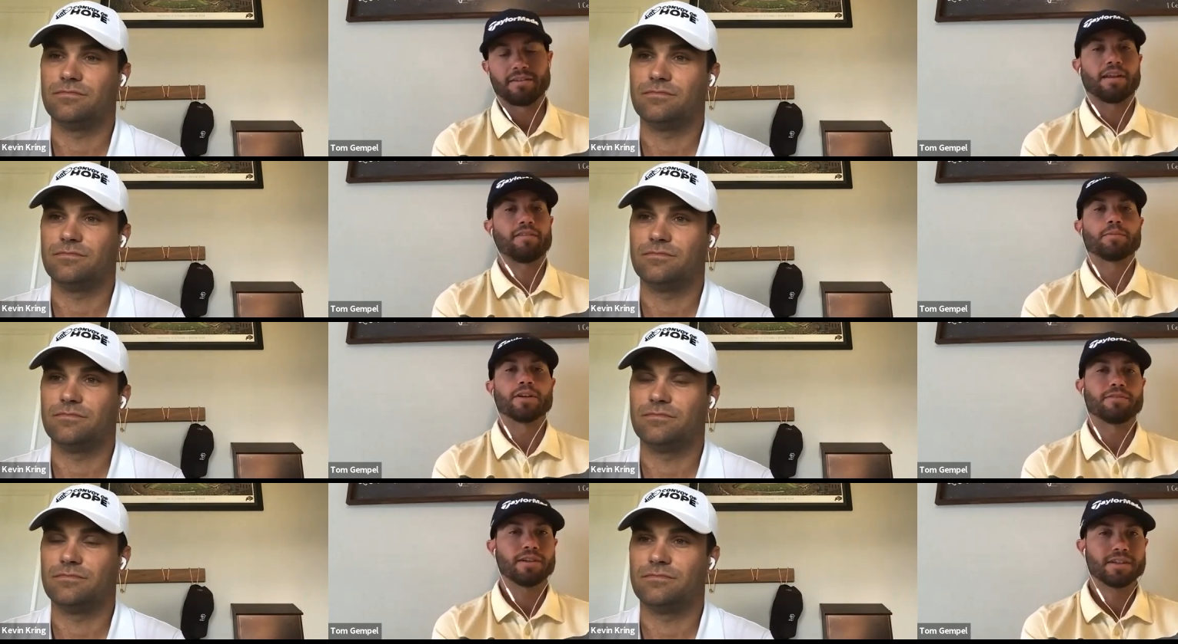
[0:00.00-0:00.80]
Speaker 1: had some
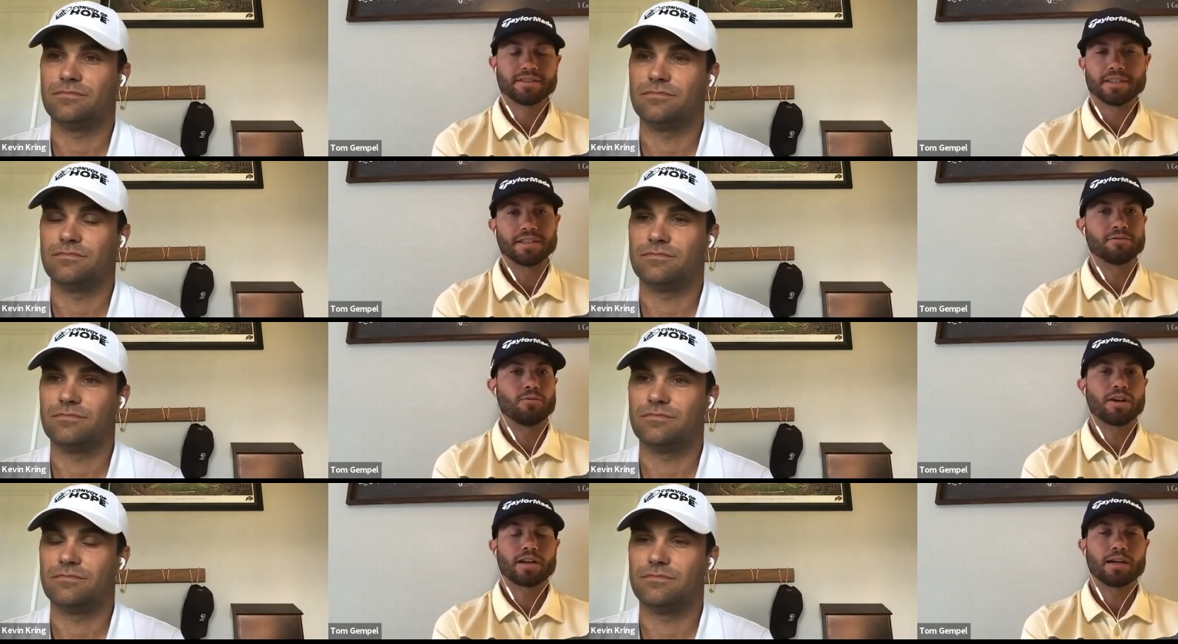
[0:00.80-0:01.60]
good finishes,
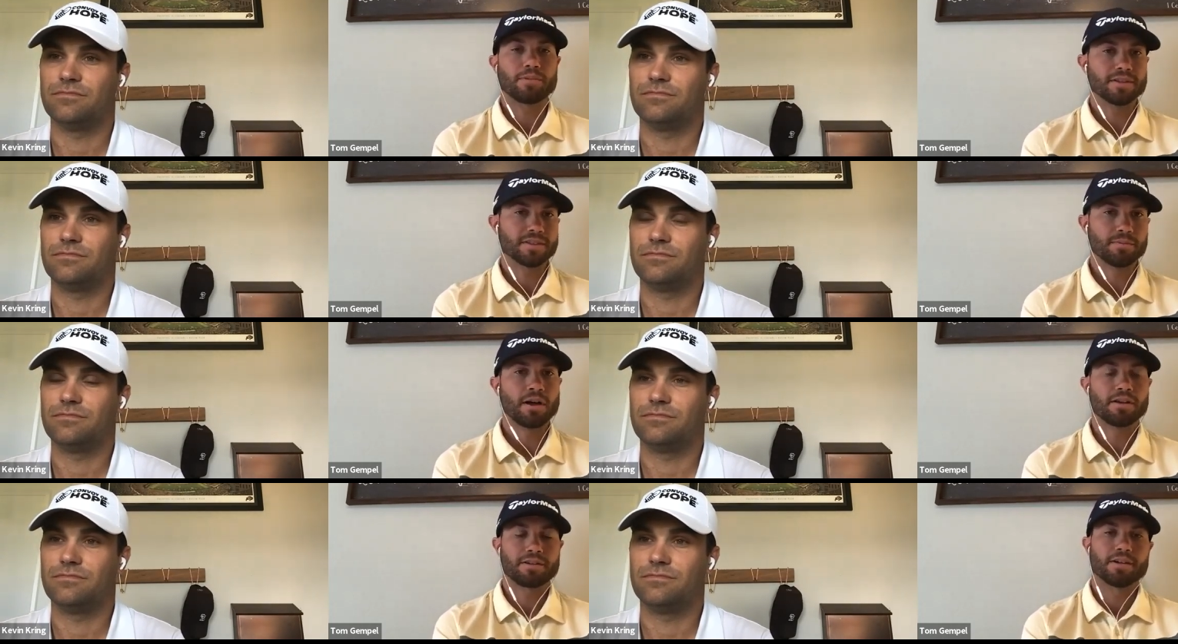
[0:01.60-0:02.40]
won a couple of
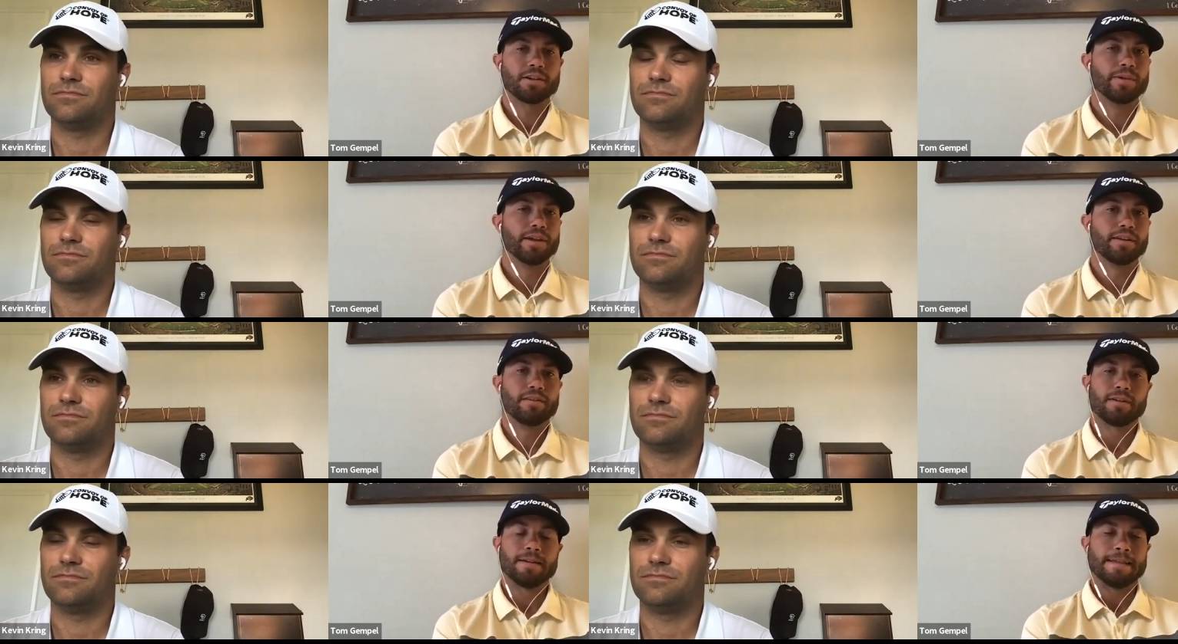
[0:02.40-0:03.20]
smaller tournaments